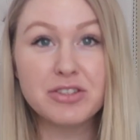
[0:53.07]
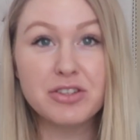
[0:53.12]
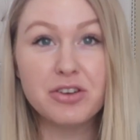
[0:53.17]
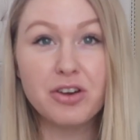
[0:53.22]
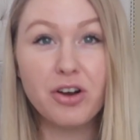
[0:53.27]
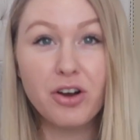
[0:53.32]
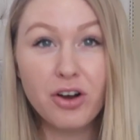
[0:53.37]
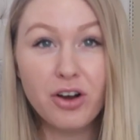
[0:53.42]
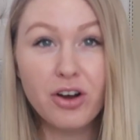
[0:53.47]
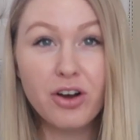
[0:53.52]

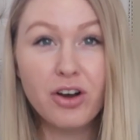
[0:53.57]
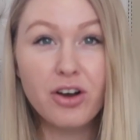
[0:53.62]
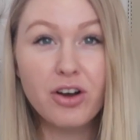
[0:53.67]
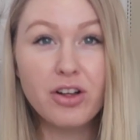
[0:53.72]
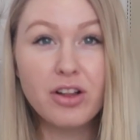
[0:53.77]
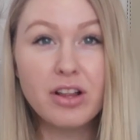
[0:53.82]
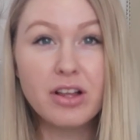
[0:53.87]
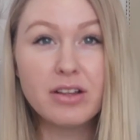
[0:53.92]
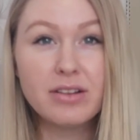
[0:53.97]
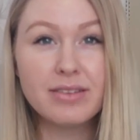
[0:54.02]
They're
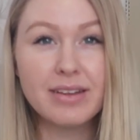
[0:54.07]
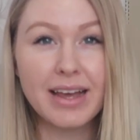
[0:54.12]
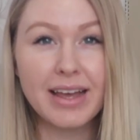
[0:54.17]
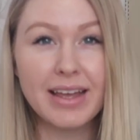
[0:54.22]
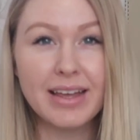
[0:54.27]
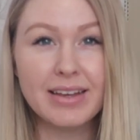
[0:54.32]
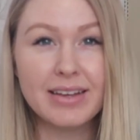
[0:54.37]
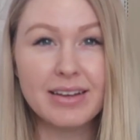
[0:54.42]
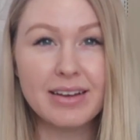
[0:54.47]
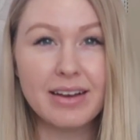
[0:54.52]
all
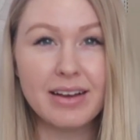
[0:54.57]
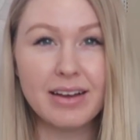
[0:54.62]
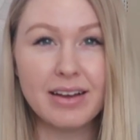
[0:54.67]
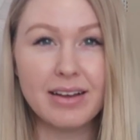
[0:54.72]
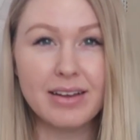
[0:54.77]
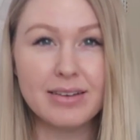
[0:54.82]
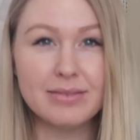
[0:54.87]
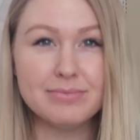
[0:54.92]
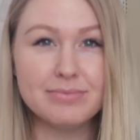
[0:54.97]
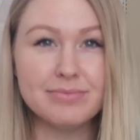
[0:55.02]
like
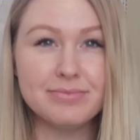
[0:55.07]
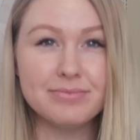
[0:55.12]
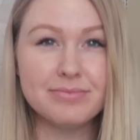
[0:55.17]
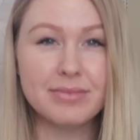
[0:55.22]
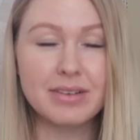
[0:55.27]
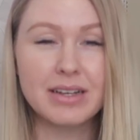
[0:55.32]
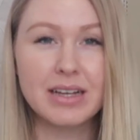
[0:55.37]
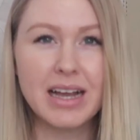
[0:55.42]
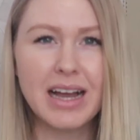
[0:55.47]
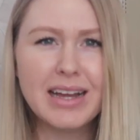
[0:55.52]

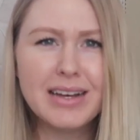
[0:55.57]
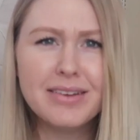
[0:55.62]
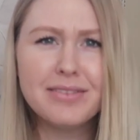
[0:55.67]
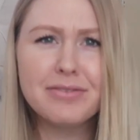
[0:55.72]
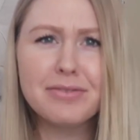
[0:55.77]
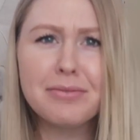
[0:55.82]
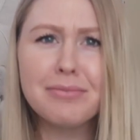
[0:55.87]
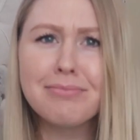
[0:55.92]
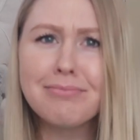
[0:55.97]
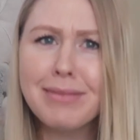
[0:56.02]
kind
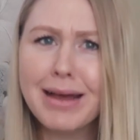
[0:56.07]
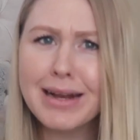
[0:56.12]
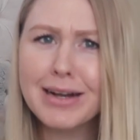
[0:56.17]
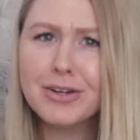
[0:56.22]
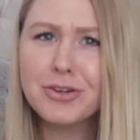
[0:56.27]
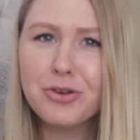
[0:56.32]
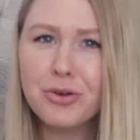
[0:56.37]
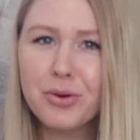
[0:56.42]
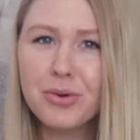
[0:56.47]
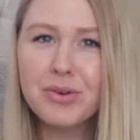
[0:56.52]
of
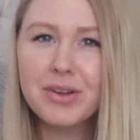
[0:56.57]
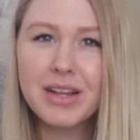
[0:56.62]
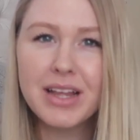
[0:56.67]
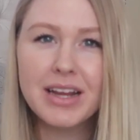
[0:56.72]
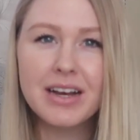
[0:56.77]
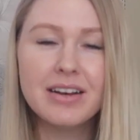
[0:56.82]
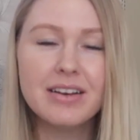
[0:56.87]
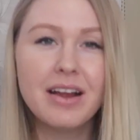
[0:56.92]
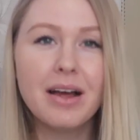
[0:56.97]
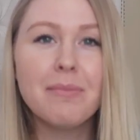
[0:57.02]
medical
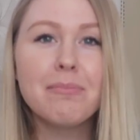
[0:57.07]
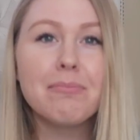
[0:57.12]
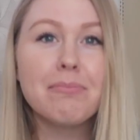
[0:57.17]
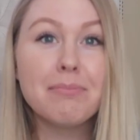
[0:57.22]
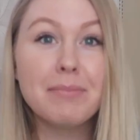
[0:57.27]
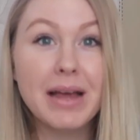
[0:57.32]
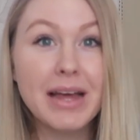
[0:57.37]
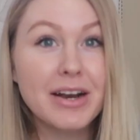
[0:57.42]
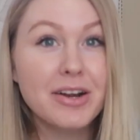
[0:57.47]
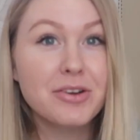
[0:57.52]
related, not
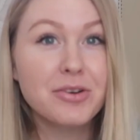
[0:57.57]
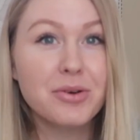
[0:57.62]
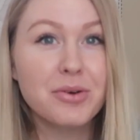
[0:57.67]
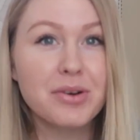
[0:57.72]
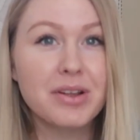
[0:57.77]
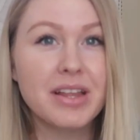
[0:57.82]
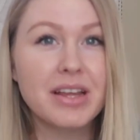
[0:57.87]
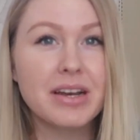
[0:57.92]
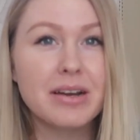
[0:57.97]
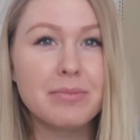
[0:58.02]
medical
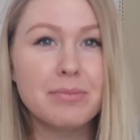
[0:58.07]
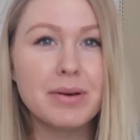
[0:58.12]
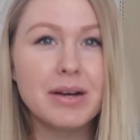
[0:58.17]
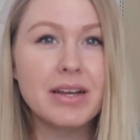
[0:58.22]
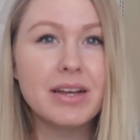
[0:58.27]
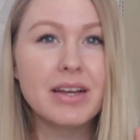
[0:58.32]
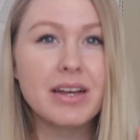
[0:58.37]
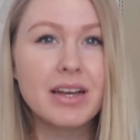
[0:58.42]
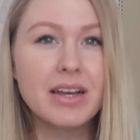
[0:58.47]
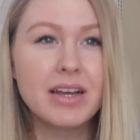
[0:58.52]
related,
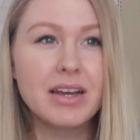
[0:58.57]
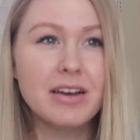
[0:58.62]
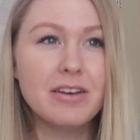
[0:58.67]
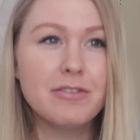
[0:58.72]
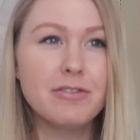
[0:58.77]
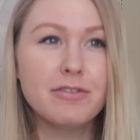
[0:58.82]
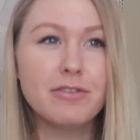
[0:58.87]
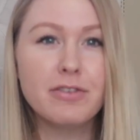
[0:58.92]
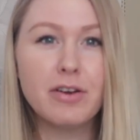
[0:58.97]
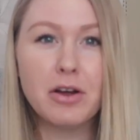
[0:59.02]
but
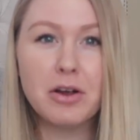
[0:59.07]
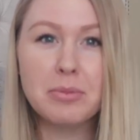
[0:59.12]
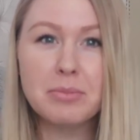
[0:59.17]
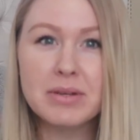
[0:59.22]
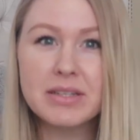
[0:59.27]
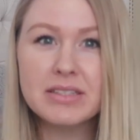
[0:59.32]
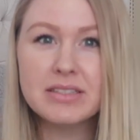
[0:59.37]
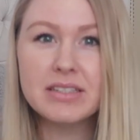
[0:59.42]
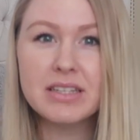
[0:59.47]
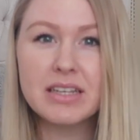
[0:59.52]

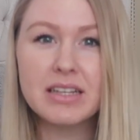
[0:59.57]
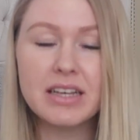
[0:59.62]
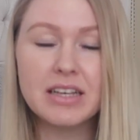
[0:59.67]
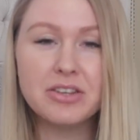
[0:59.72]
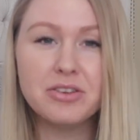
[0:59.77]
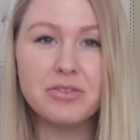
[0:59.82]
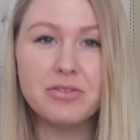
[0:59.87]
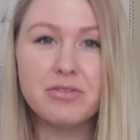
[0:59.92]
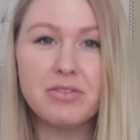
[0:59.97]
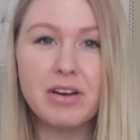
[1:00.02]
pharmacy, like you'd